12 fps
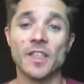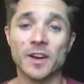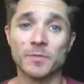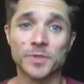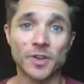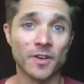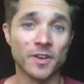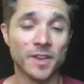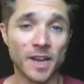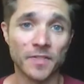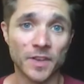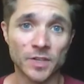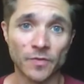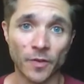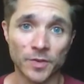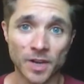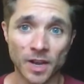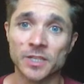I'm starting to get these
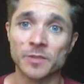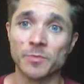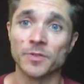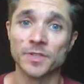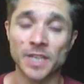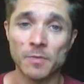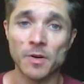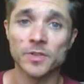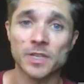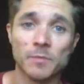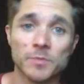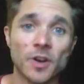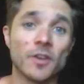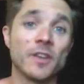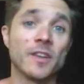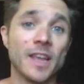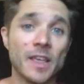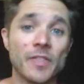first customer demos and I'm starting to
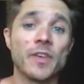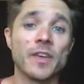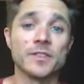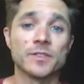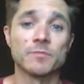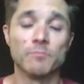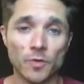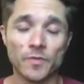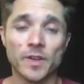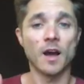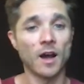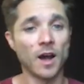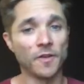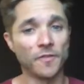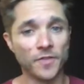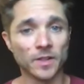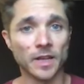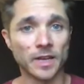get things moving, I
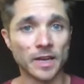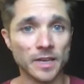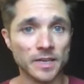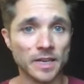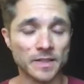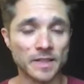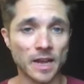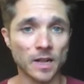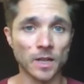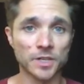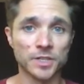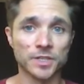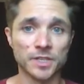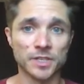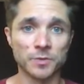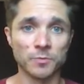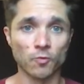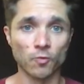feel like I need to get that collection
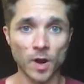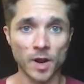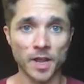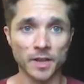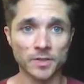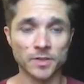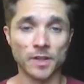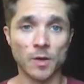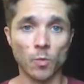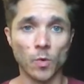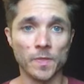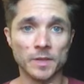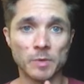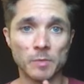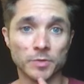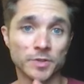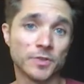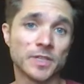system running so that when these people
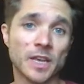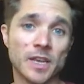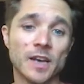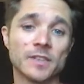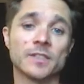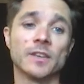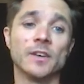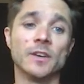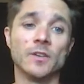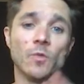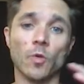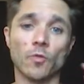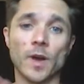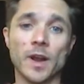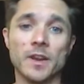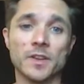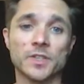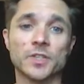do say yes, we're ready
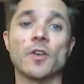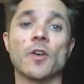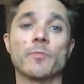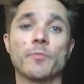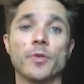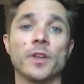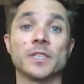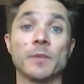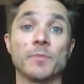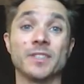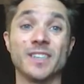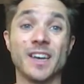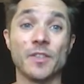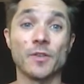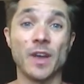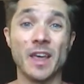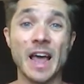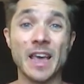to start putting something together
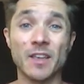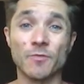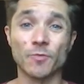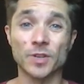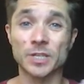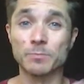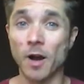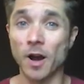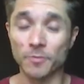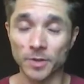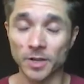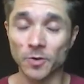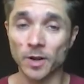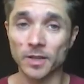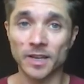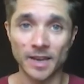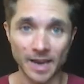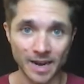and I can respond really quickly
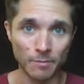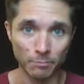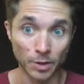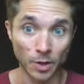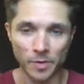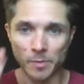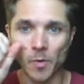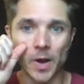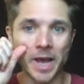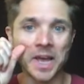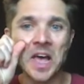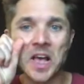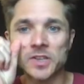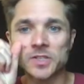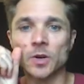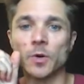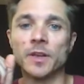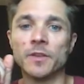and kind of blow them away.
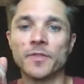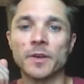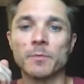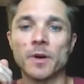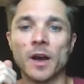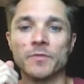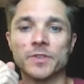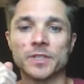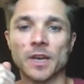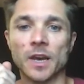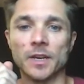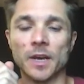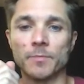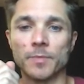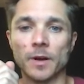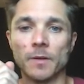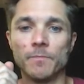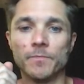So in Figma, I've designed up
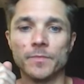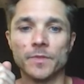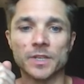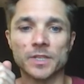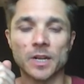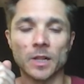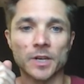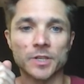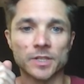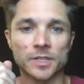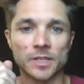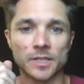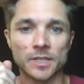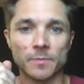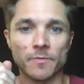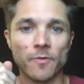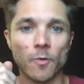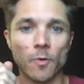this collection system
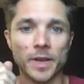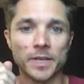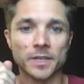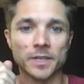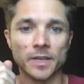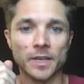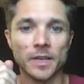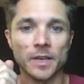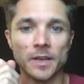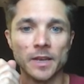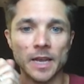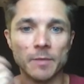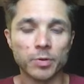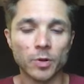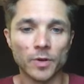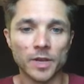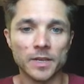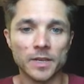for basically
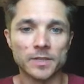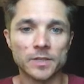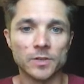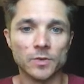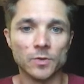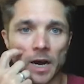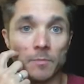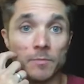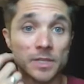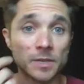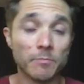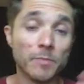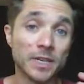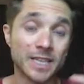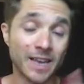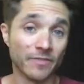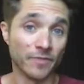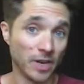employees to submit
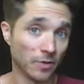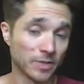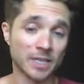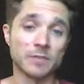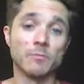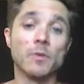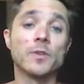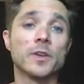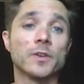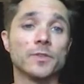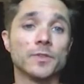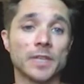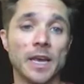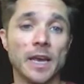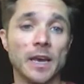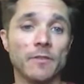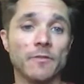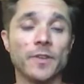video testimonials
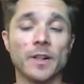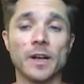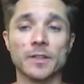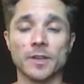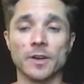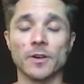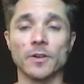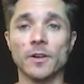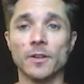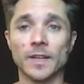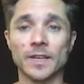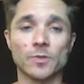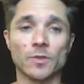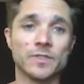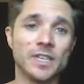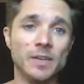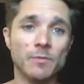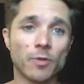and fill out their sort of
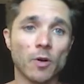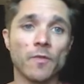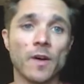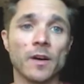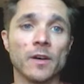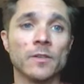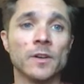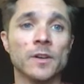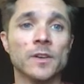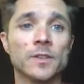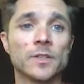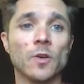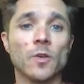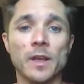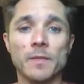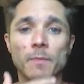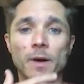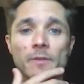team profile. So
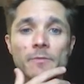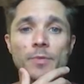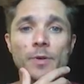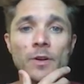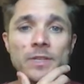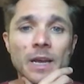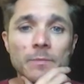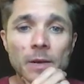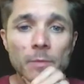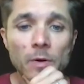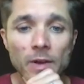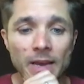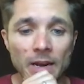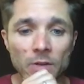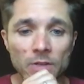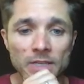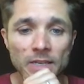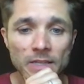in my prototype demo, it kind of
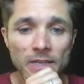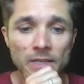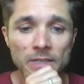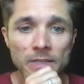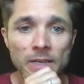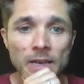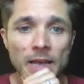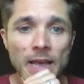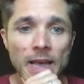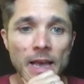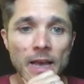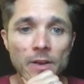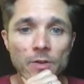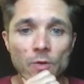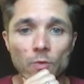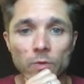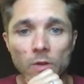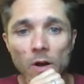looks like this, and you
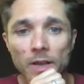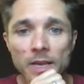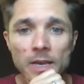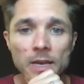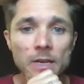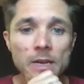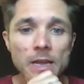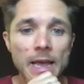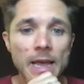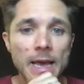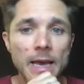log in and